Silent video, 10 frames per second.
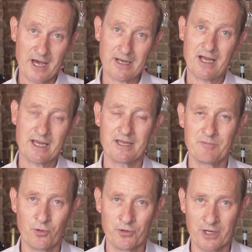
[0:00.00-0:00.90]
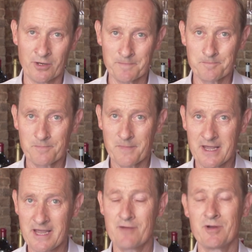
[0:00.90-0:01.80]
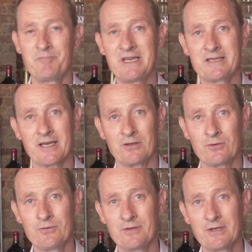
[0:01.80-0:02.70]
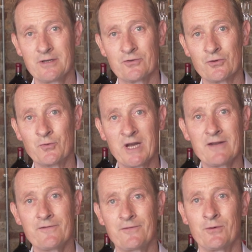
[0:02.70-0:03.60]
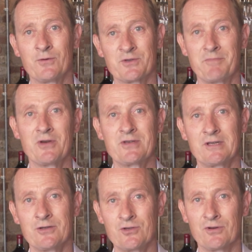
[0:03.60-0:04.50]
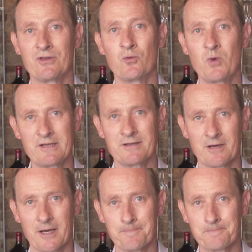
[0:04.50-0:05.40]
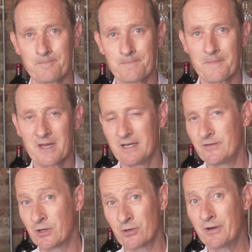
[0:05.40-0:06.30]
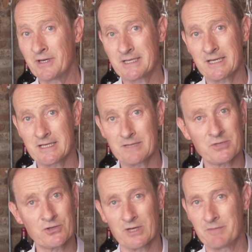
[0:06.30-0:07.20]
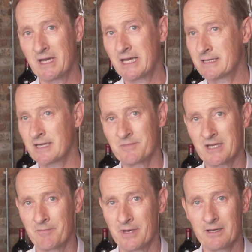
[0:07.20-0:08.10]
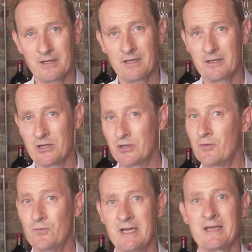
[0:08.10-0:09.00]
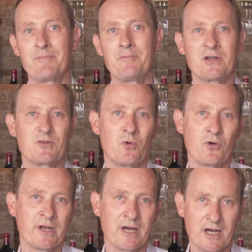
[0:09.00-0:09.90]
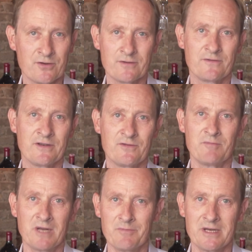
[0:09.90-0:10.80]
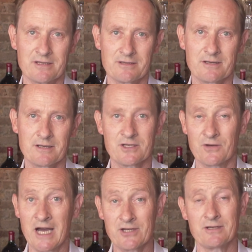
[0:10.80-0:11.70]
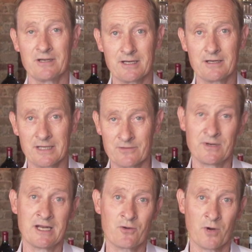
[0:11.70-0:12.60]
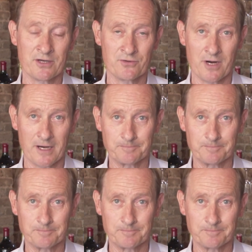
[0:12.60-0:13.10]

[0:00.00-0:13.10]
Unlike in Bordeaux, here in Pic Saint Loup, the rain falls mostly during the winter time. In the growing season between May and September, you don't really get much more than 150 millimeters. So actually, it's really quite dry.